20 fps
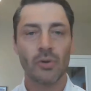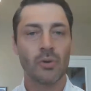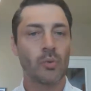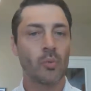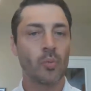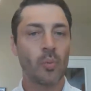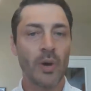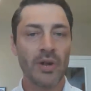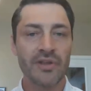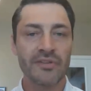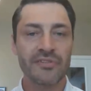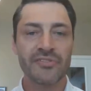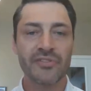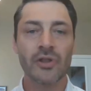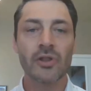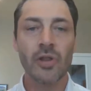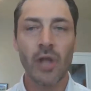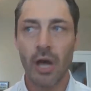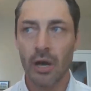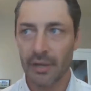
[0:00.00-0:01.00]
What is the
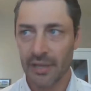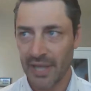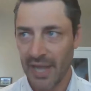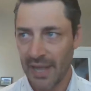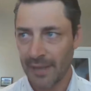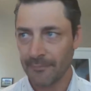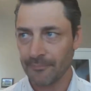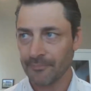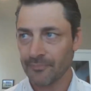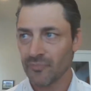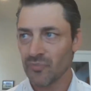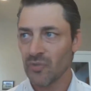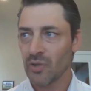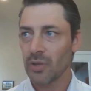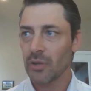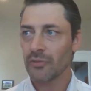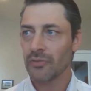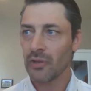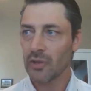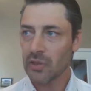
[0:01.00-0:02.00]
long game?
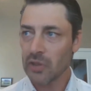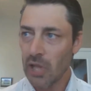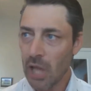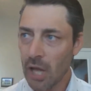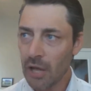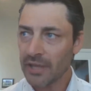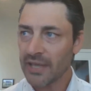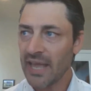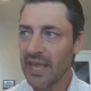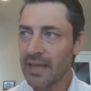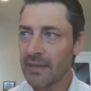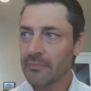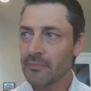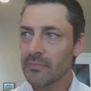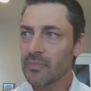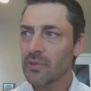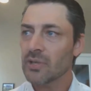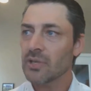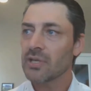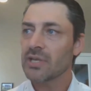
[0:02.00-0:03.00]
The long
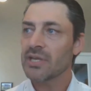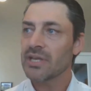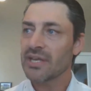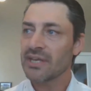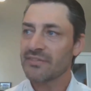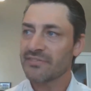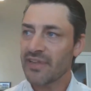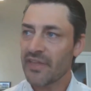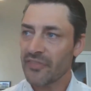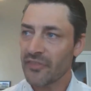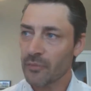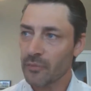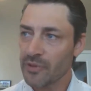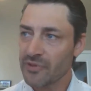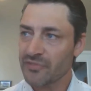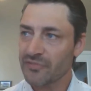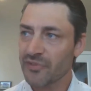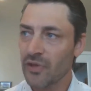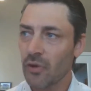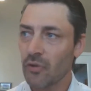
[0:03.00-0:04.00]
game is that the
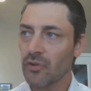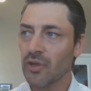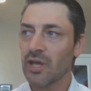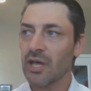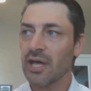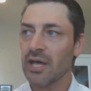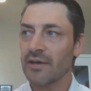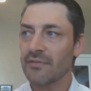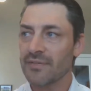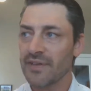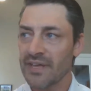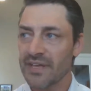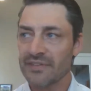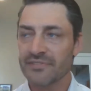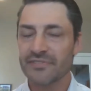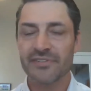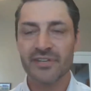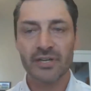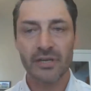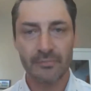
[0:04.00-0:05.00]
result of
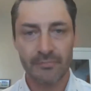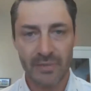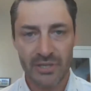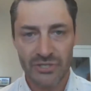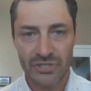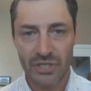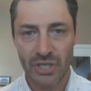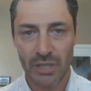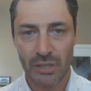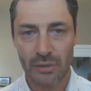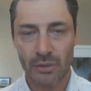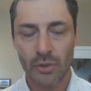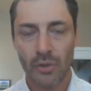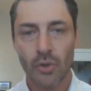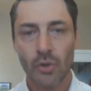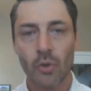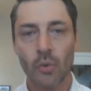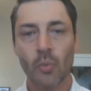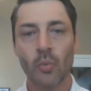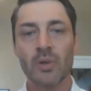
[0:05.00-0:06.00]
his commission
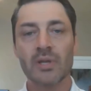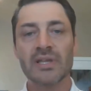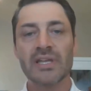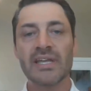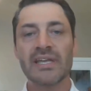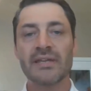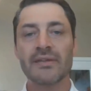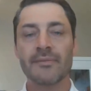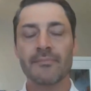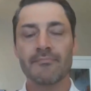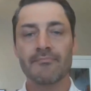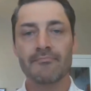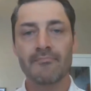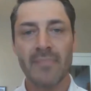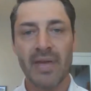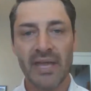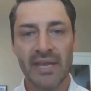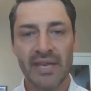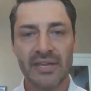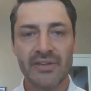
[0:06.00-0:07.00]
will lead
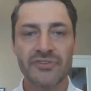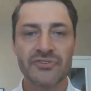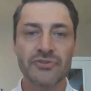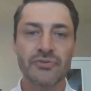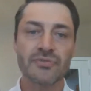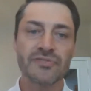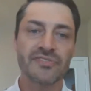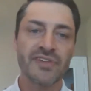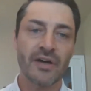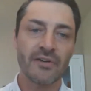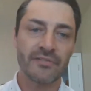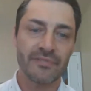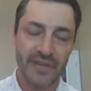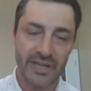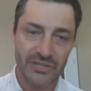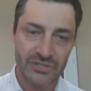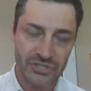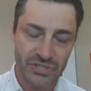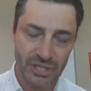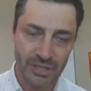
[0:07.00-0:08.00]
many to
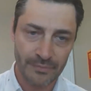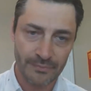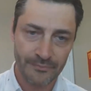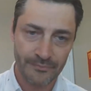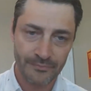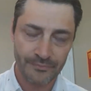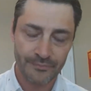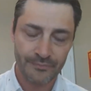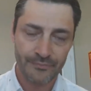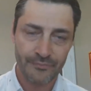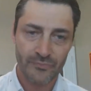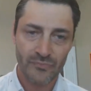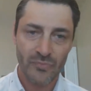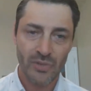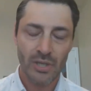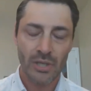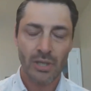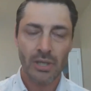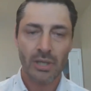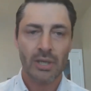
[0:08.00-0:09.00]
salvation,
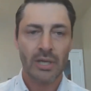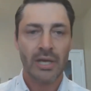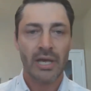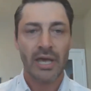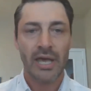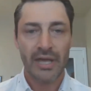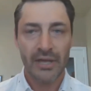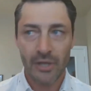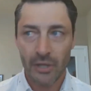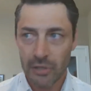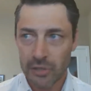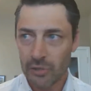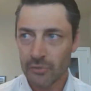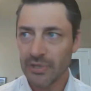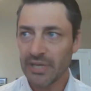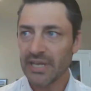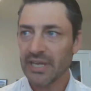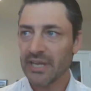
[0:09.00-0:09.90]
including